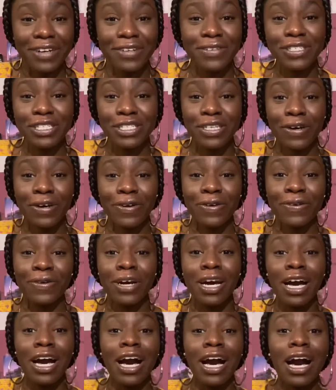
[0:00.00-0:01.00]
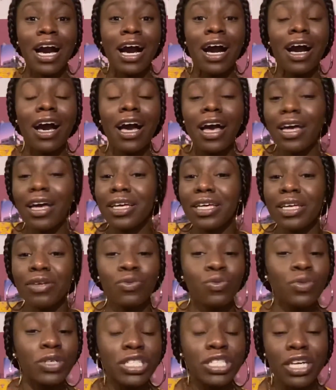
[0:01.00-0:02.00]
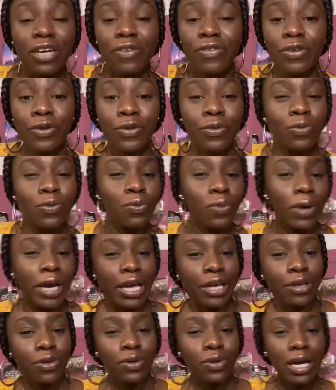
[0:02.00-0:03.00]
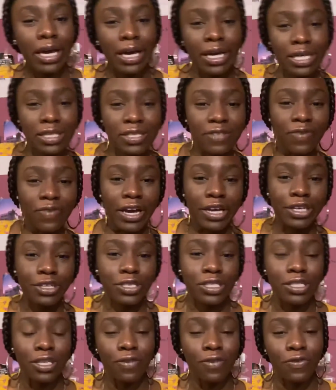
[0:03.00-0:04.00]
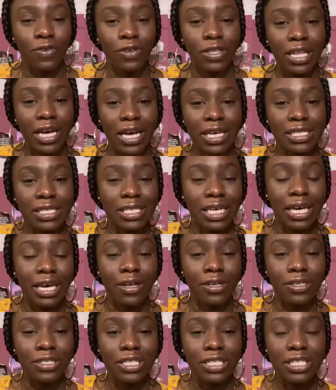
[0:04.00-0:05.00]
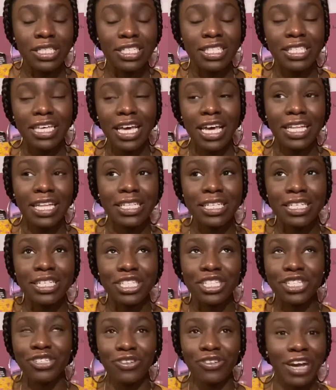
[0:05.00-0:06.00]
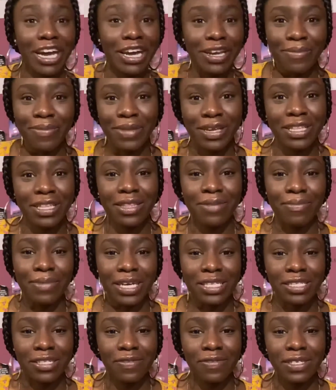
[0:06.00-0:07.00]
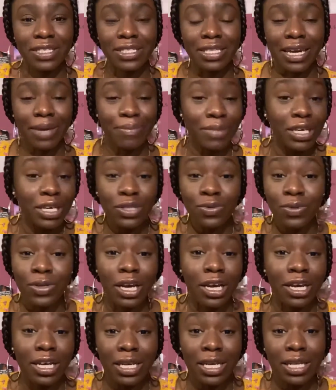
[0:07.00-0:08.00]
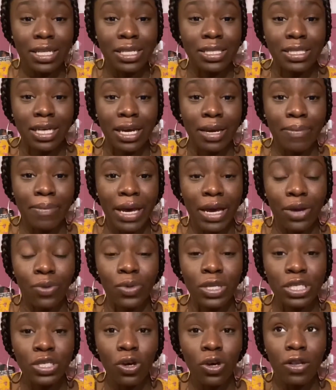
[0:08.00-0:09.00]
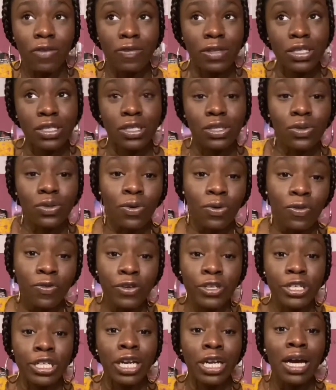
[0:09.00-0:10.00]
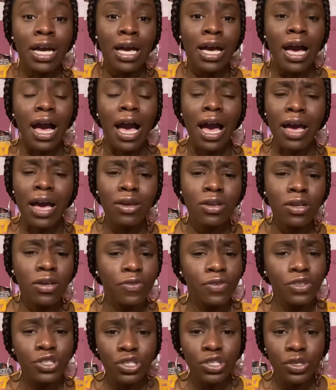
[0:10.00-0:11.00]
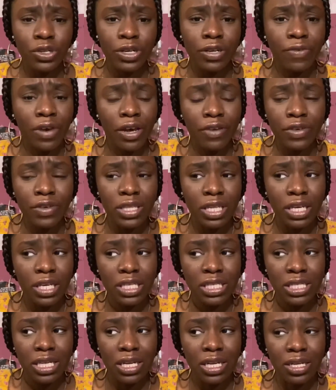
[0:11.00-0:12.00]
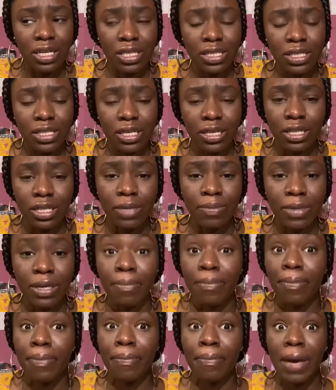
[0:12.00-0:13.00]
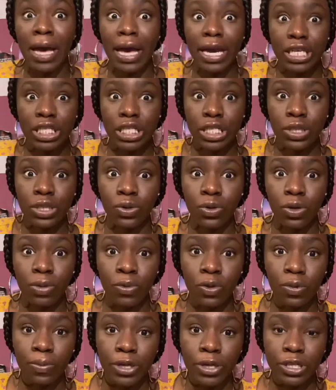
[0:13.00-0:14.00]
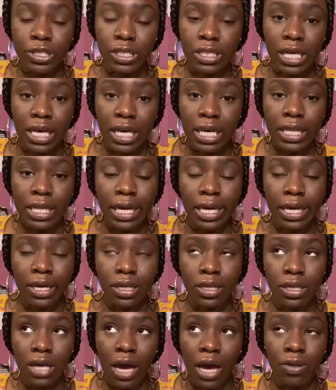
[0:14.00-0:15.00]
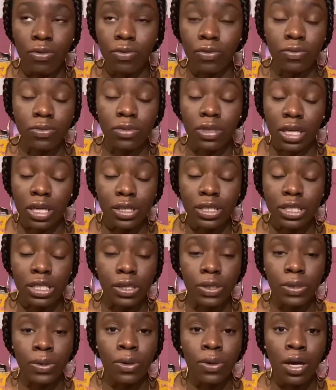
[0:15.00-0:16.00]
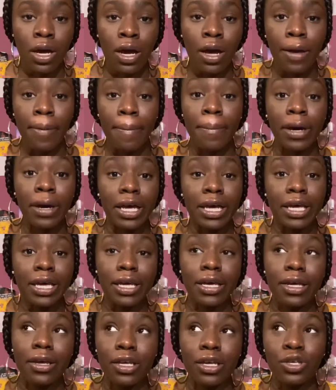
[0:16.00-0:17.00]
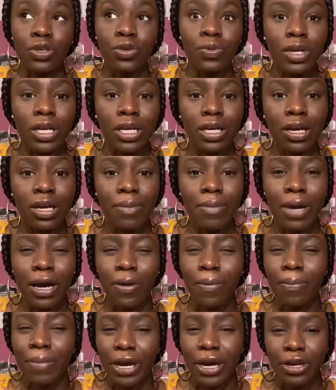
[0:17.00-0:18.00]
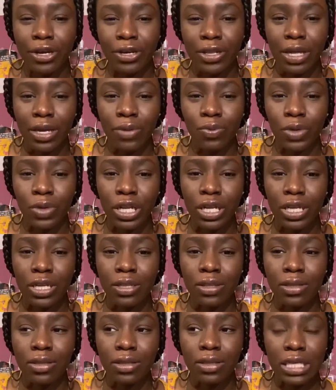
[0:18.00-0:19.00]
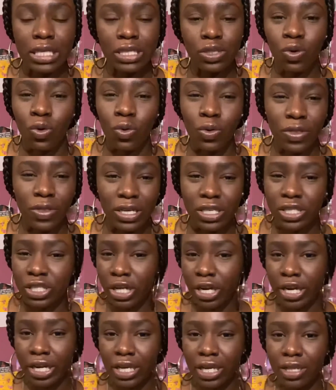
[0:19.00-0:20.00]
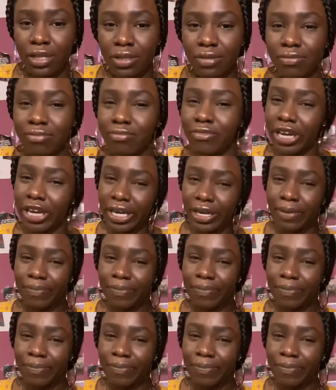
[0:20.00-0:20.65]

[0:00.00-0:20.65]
So whichever way you guys find yourself on that scale, just at least try to make the best of this time, because we're not going to get this time back. Once all of this is over, I don't know for sure if everything is going to necessarily be back to normal per se. Like, I don't think so, but you want to come out better than when this whole thing started, right?